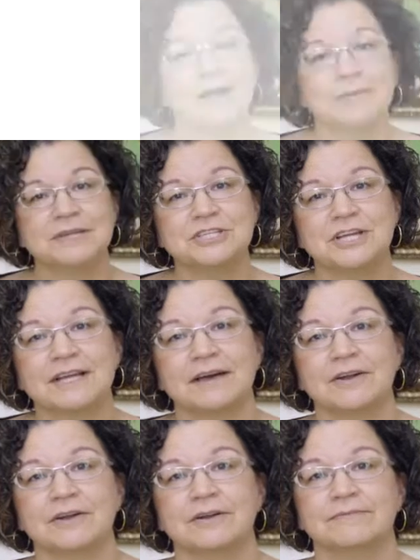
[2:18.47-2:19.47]
You might want to
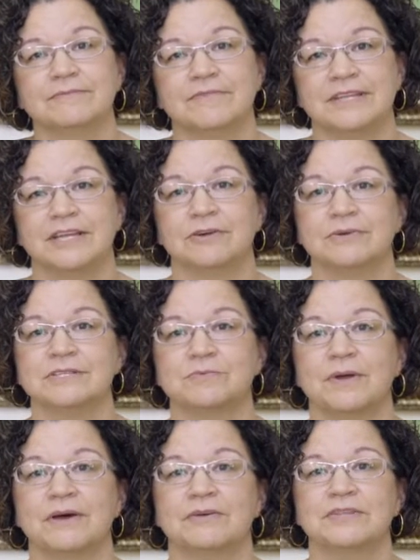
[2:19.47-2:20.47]
check out our video
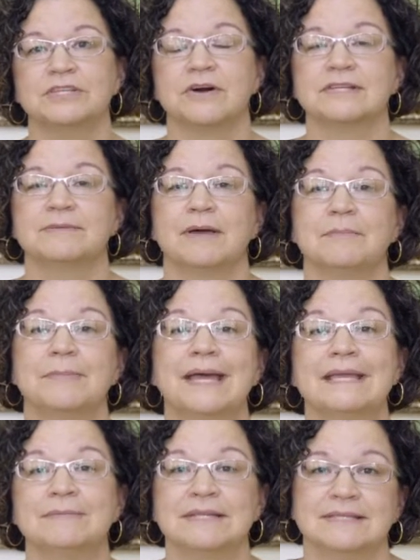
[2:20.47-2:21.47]
as well that talks about
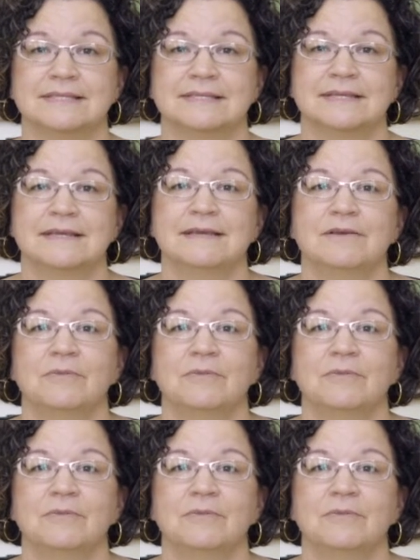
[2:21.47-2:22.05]
payments.